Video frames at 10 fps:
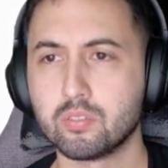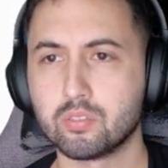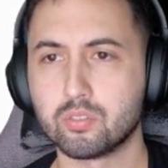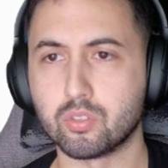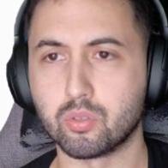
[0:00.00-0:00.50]

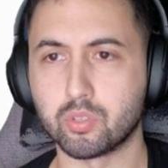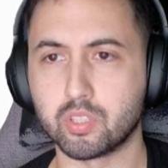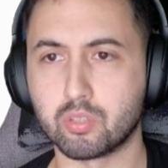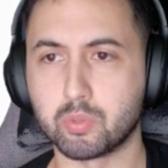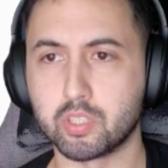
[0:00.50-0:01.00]
So
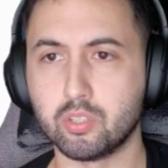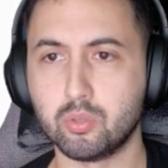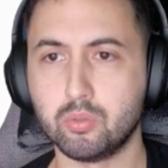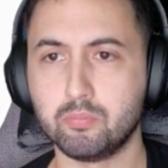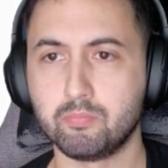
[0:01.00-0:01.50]
here we
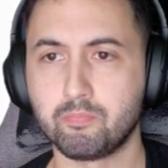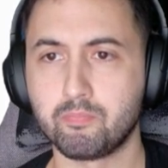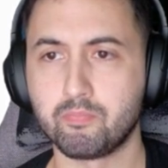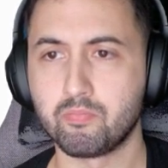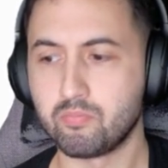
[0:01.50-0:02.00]
go,
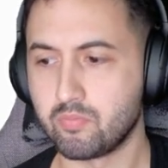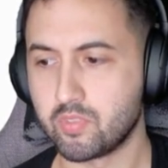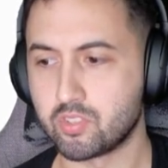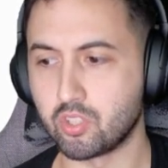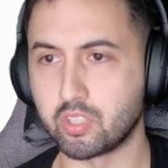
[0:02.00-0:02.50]

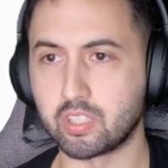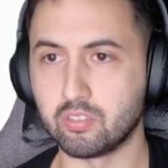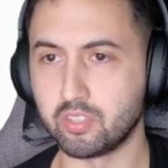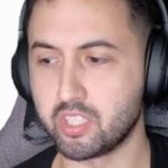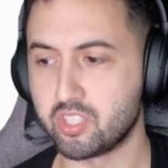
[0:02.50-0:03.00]
Sonic
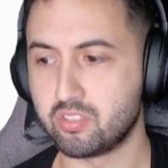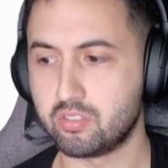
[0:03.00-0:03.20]
Unleashed.